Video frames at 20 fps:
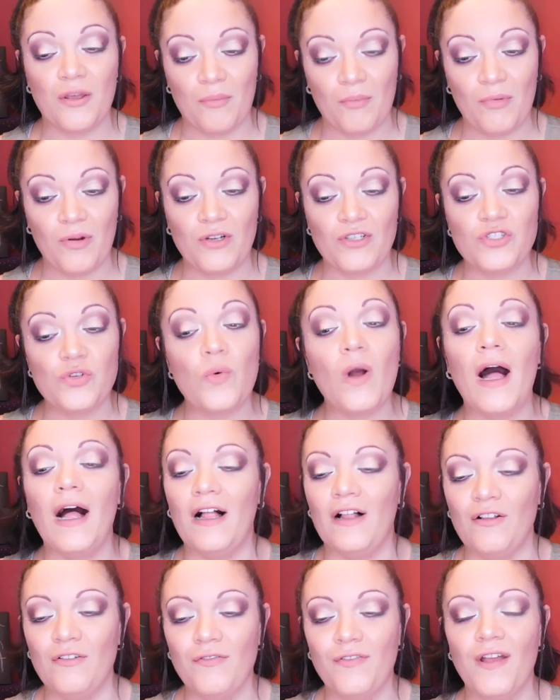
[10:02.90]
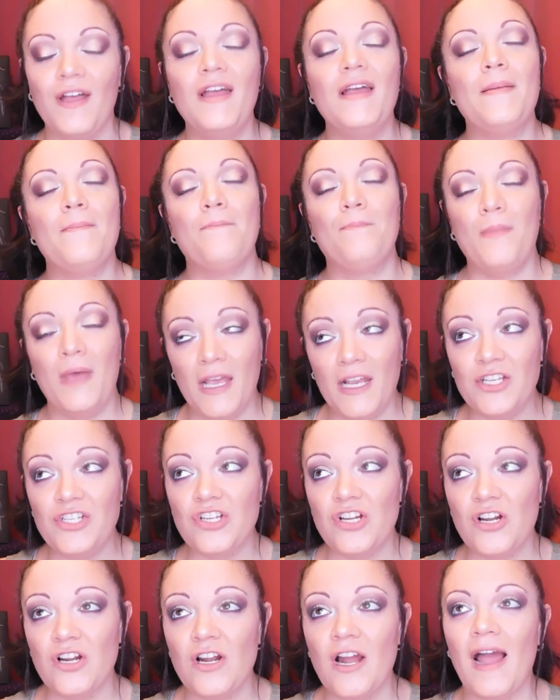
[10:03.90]
number 12. Make
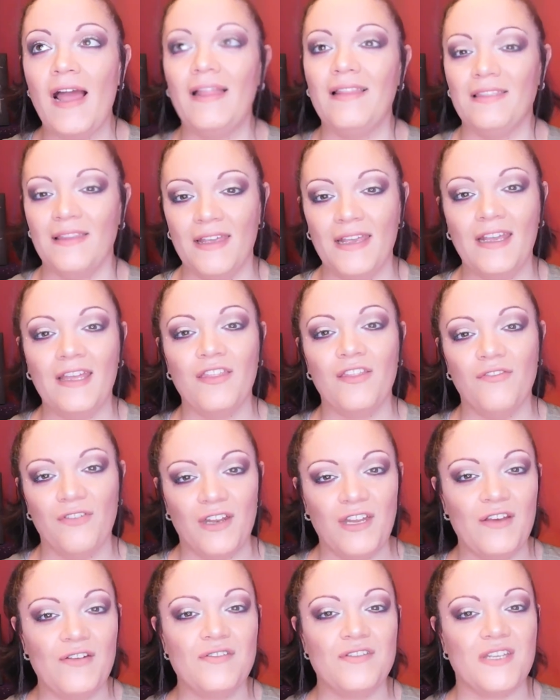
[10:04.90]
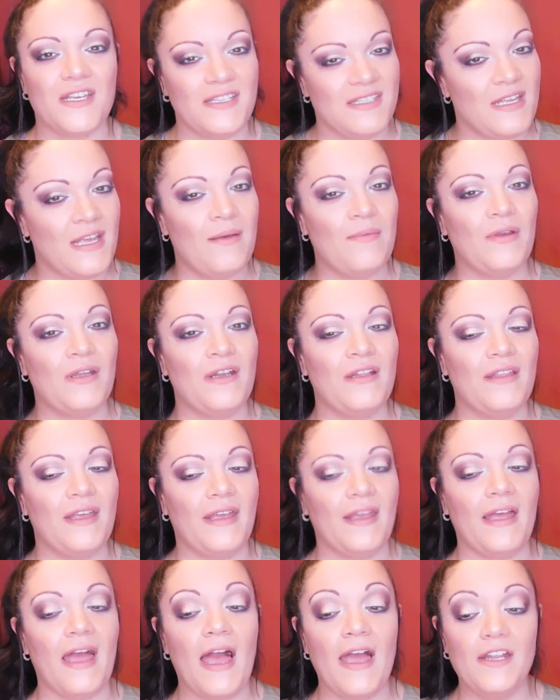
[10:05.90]
sure I link the videos I say I'm going to
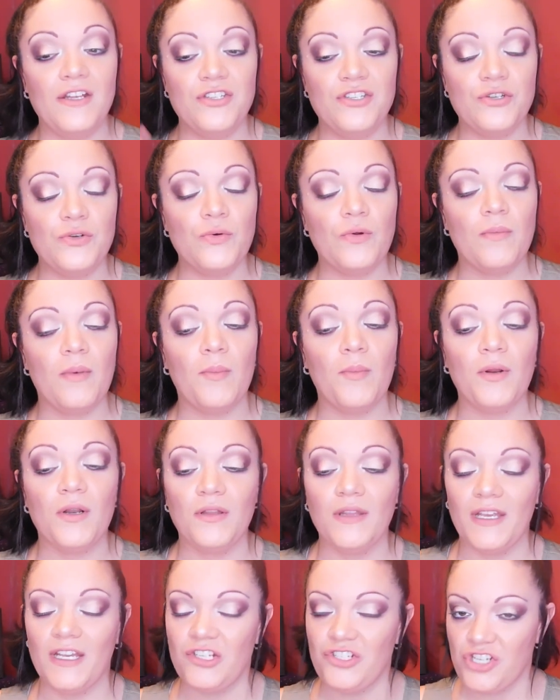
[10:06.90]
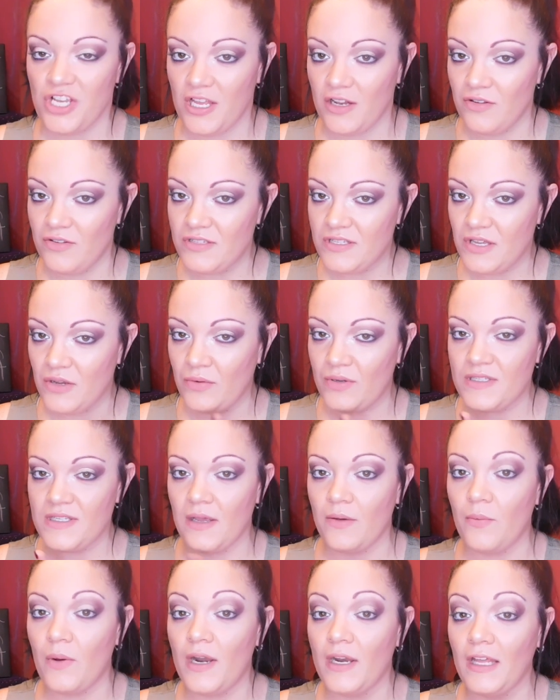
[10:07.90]
link. I do remember to link channels though, because
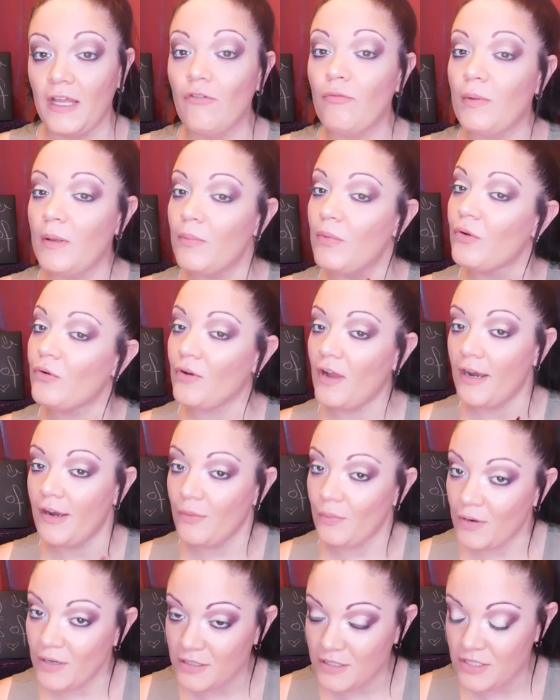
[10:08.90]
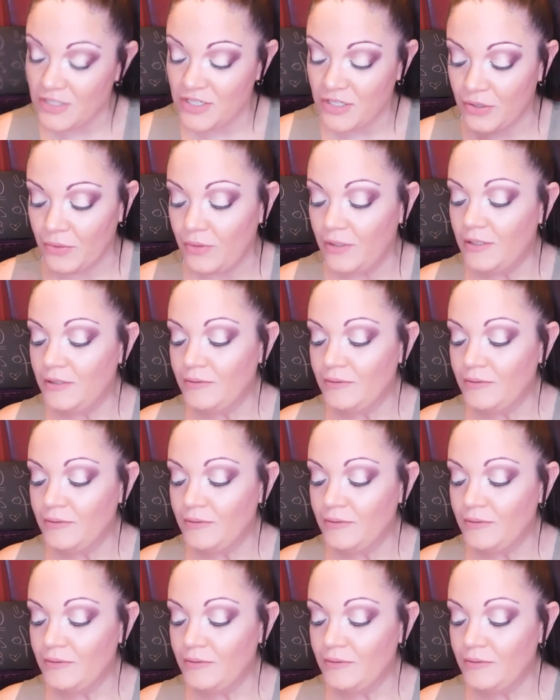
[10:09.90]
I want to give people credit where it's due.